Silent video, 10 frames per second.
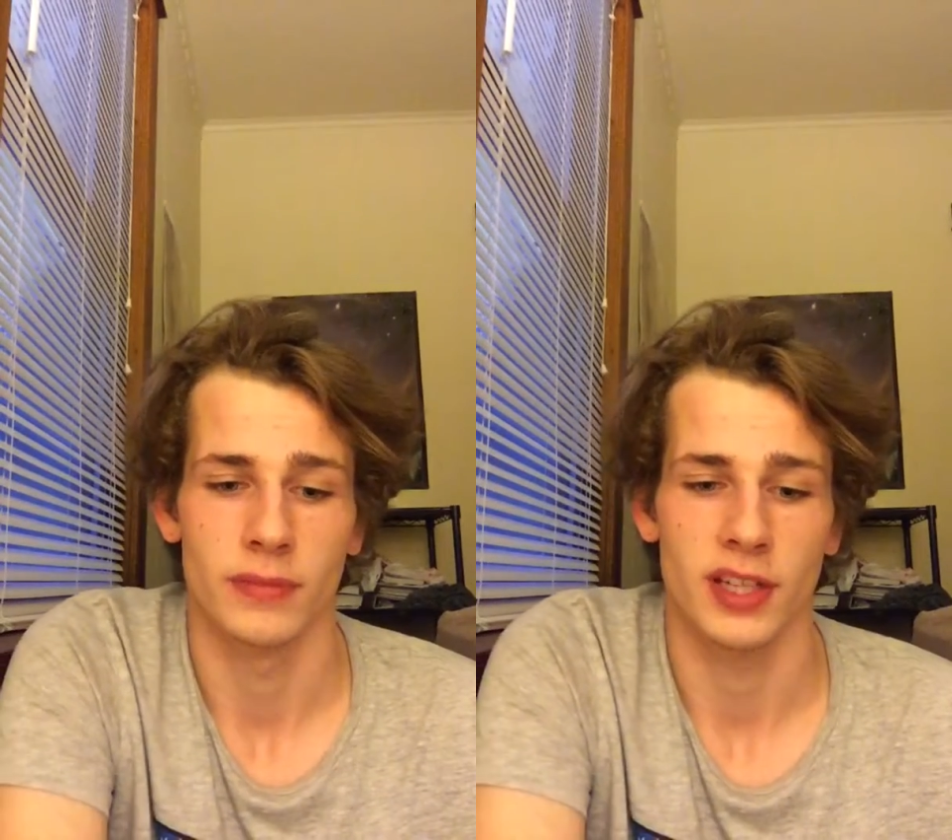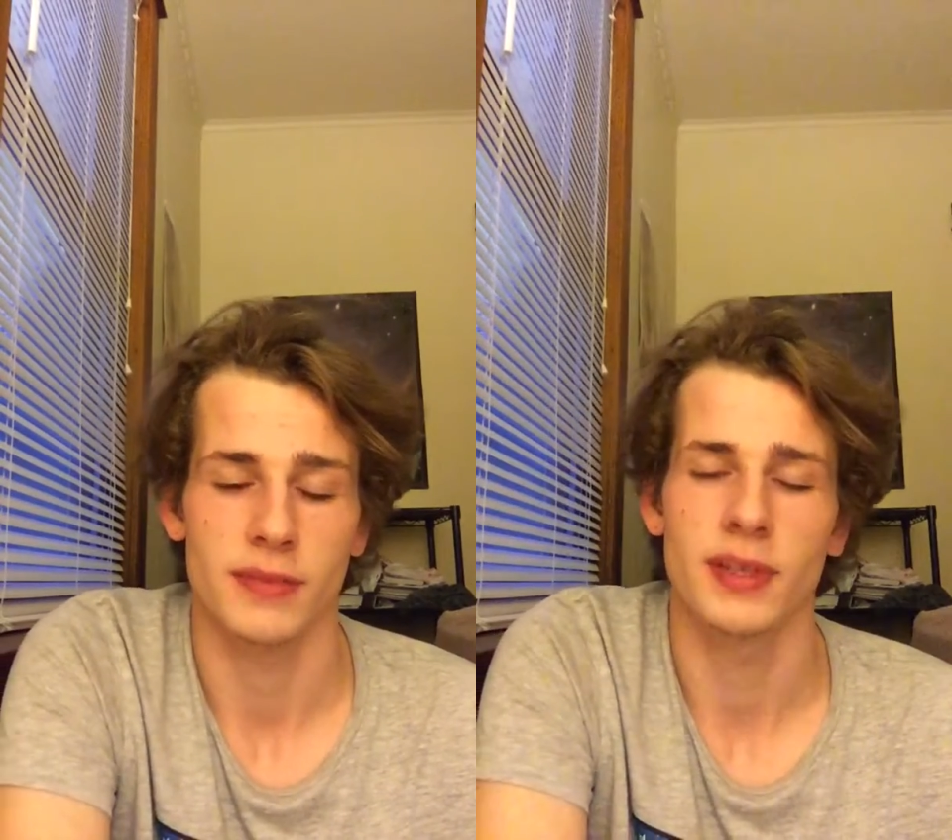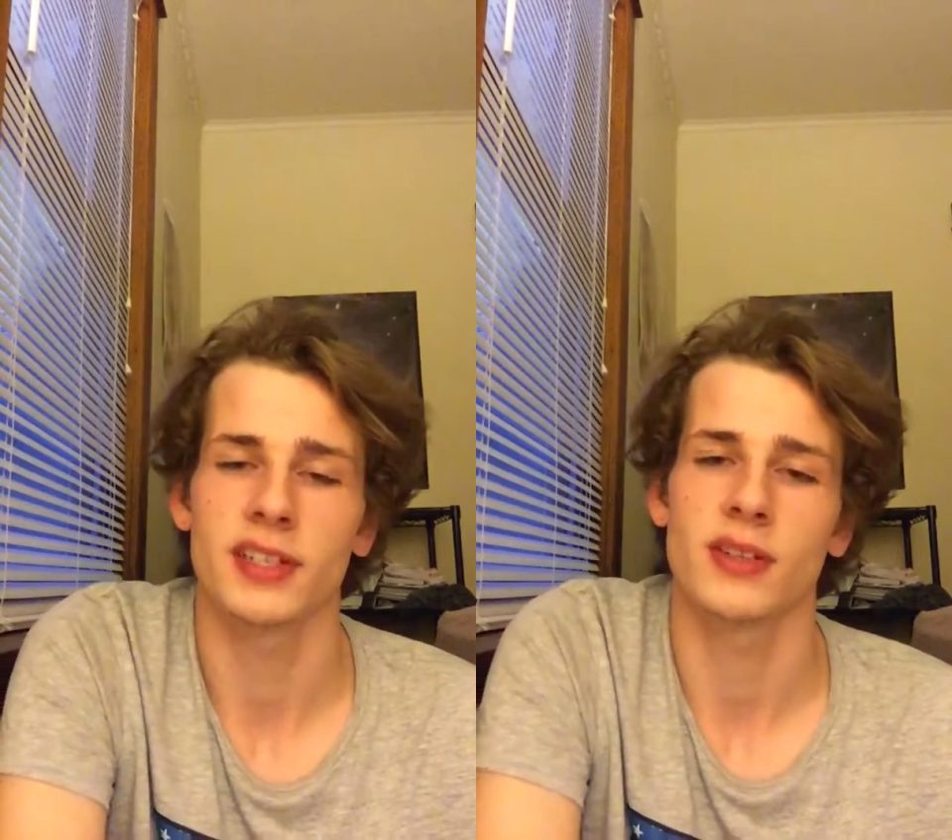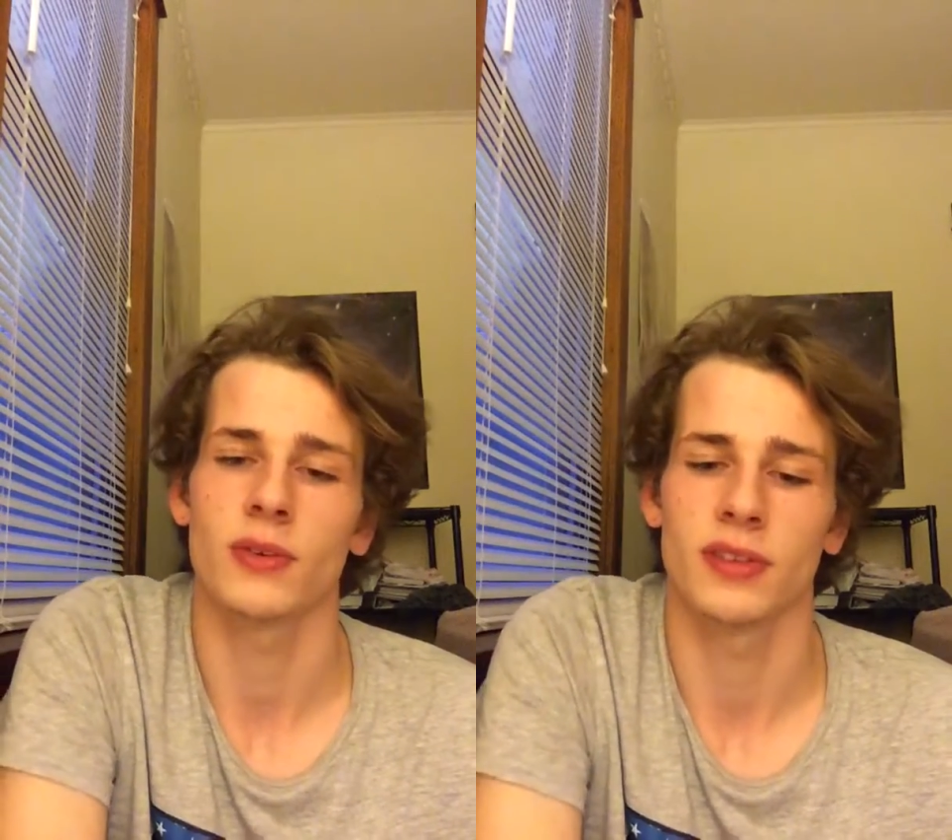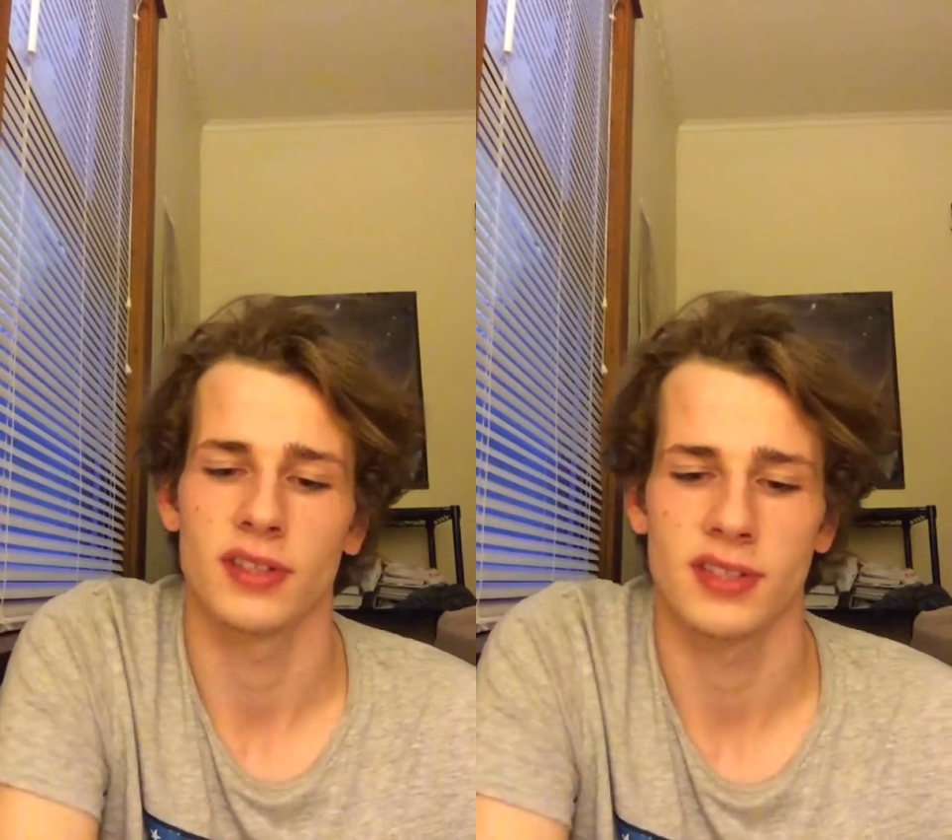As a
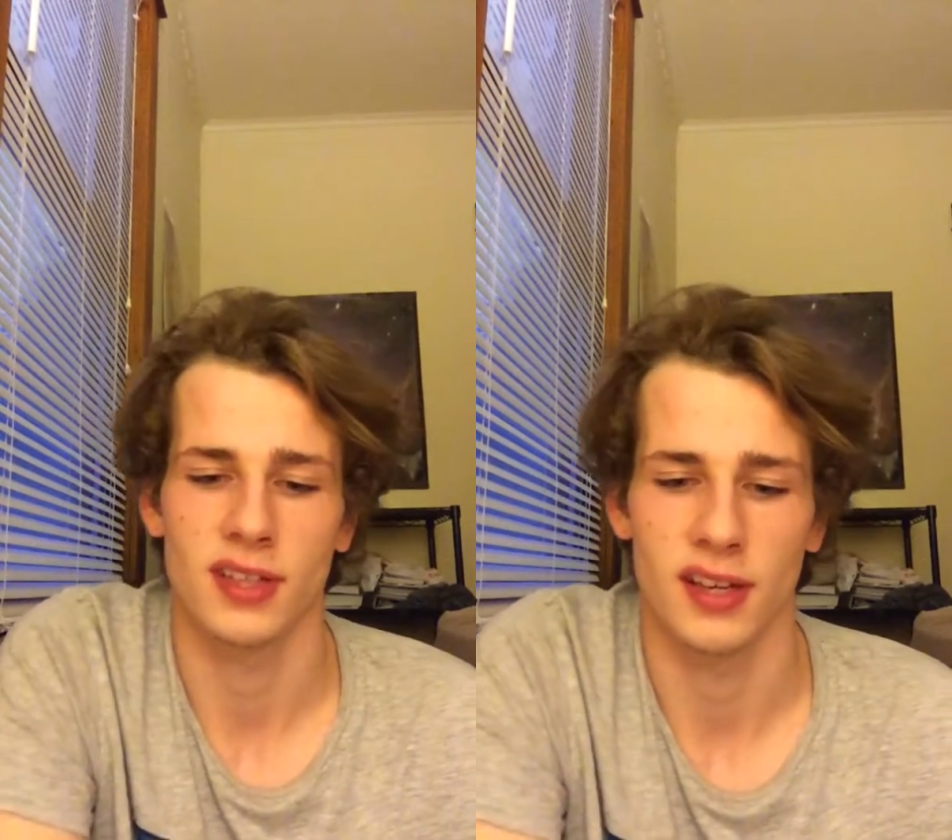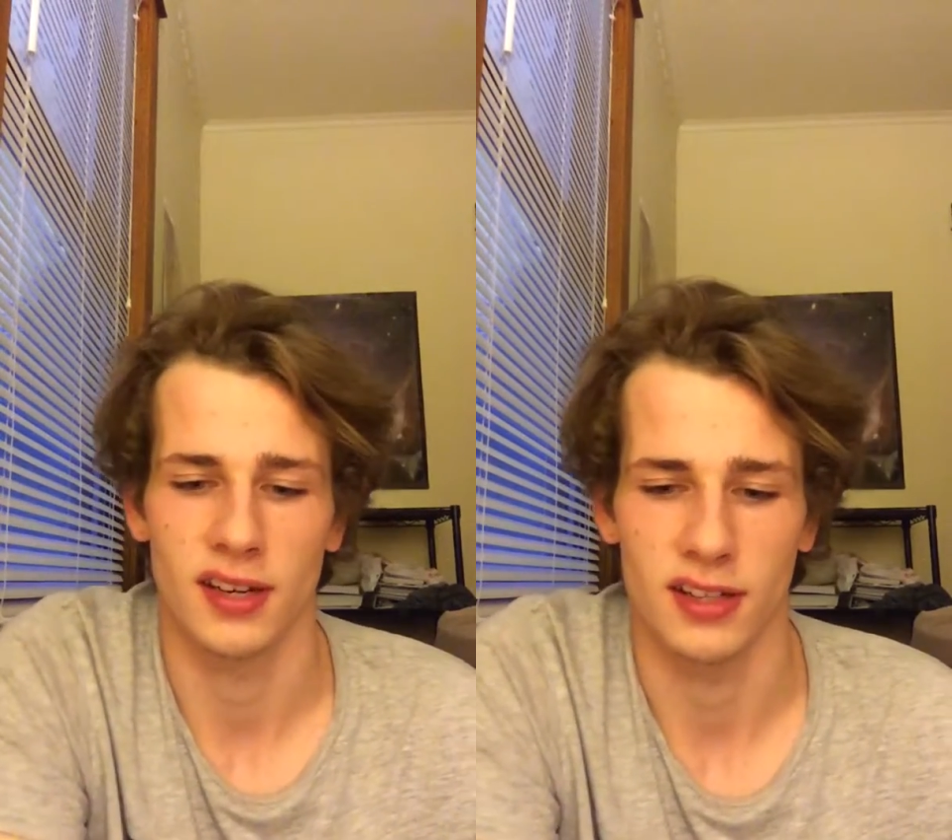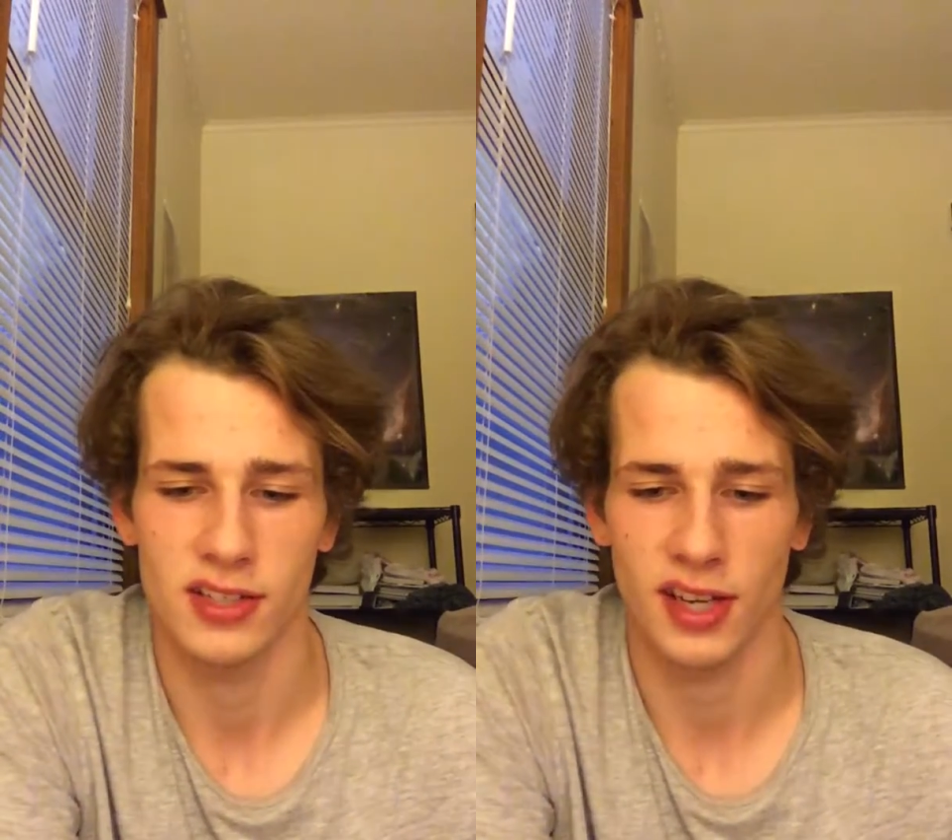Minnesotan in this day and age,